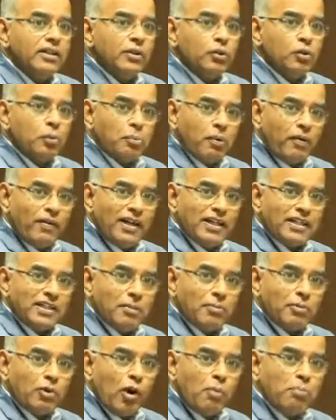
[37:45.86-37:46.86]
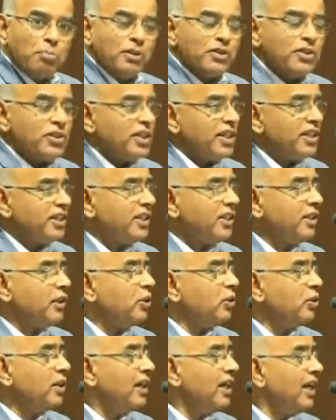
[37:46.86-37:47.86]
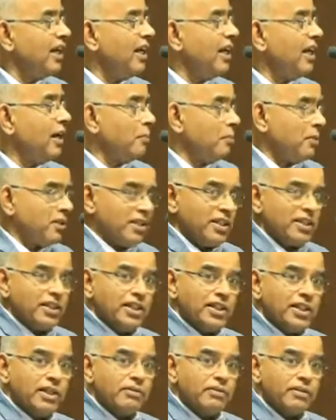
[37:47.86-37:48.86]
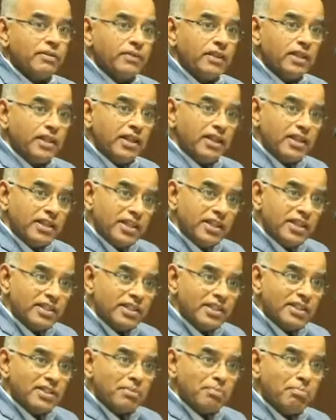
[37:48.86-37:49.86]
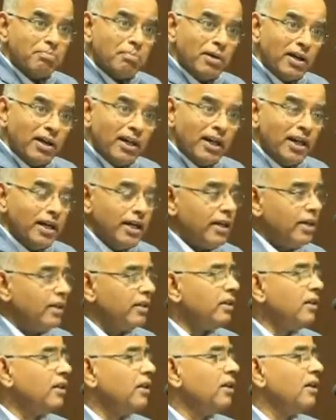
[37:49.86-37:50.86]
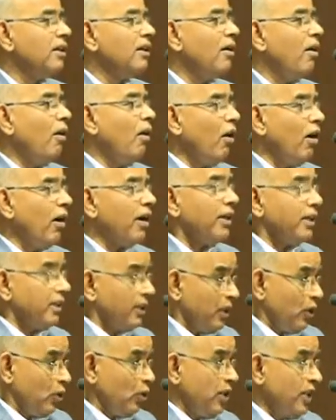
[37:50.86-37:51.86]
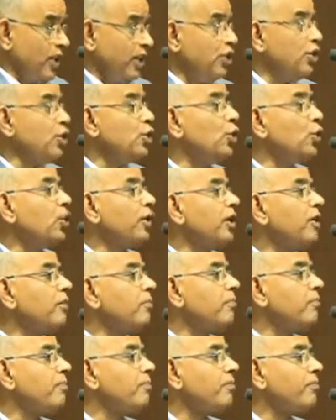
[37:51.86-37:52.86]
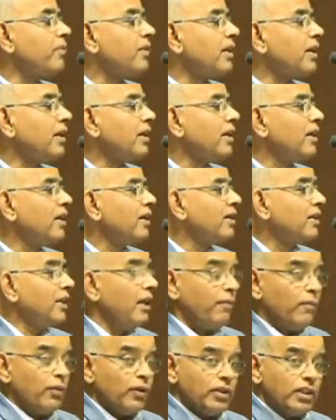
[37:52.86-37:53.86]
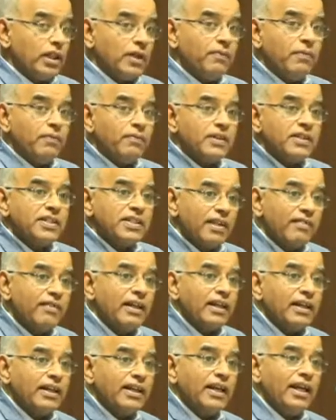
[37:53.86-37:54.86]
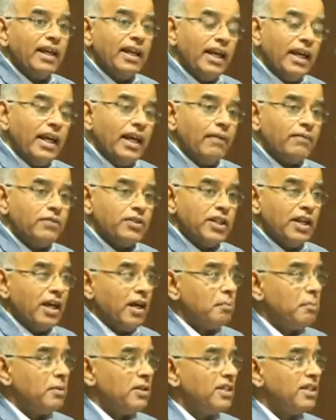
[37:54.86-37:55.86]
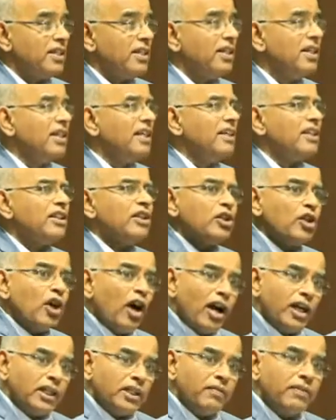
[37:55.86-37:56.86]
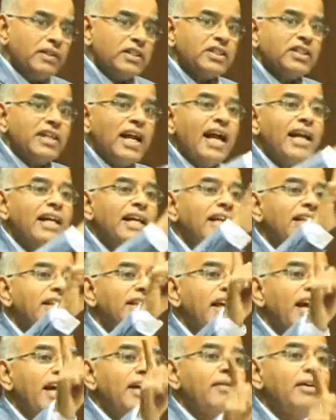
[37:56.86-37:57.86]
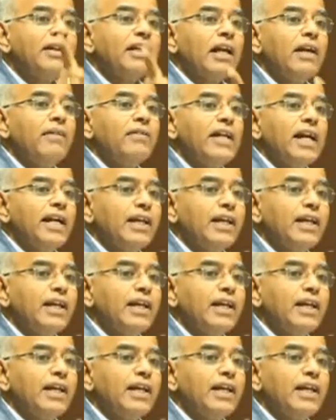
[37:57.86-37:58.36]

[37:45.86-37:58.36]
to provide some compensation to the legal representatives of the deceased, murdered, or to the injured. Therefore, 357 AFCRTC, notwithstanding the acquittal of the